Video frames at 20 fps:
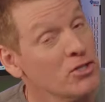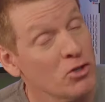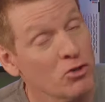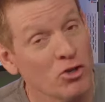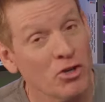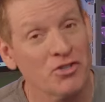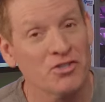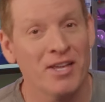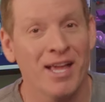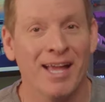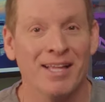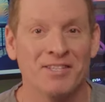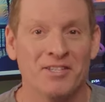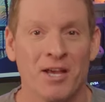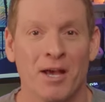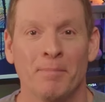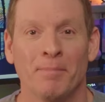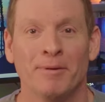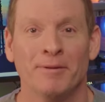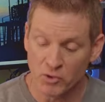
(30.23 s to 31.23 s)
So just a heads
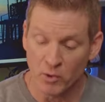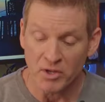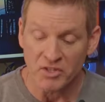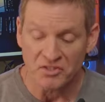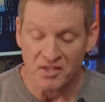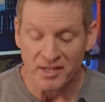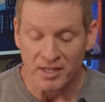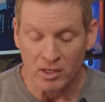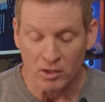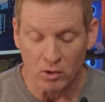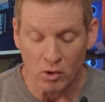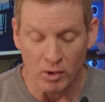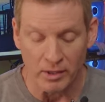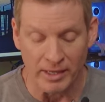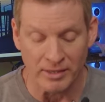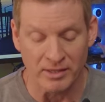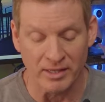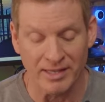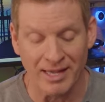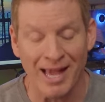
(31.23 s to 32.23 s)
up. So let's take a
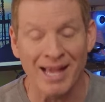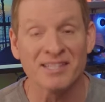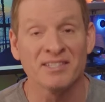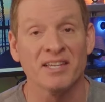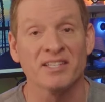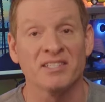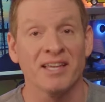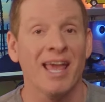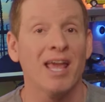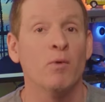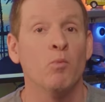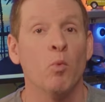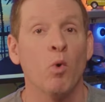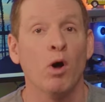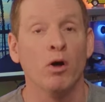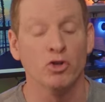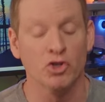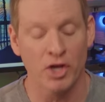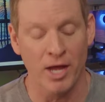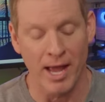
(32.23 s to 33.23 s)
look at the Cat6a
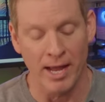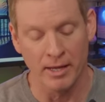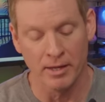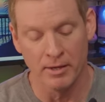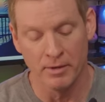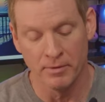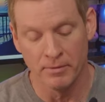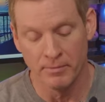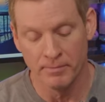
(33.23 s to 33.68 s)
wall jack.